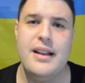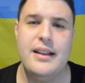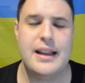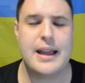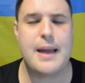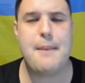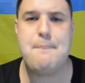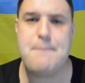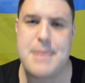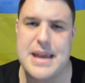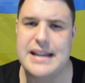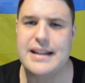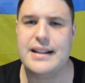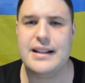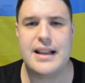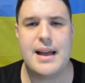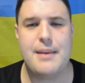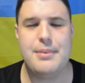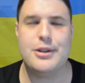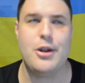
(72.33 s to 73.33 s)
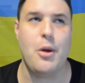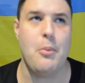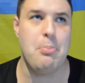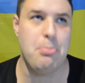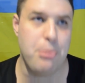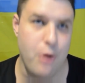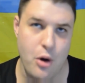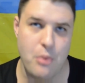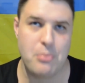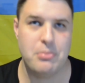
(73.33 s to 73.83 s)
like a beat clap's not
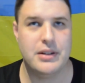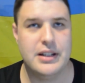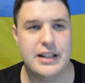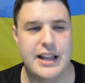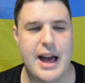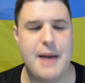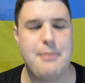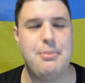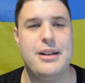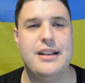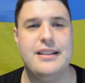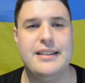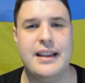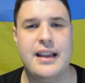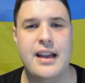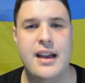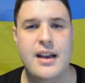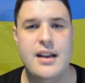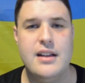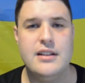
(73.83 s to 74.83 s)
boom clap. It's like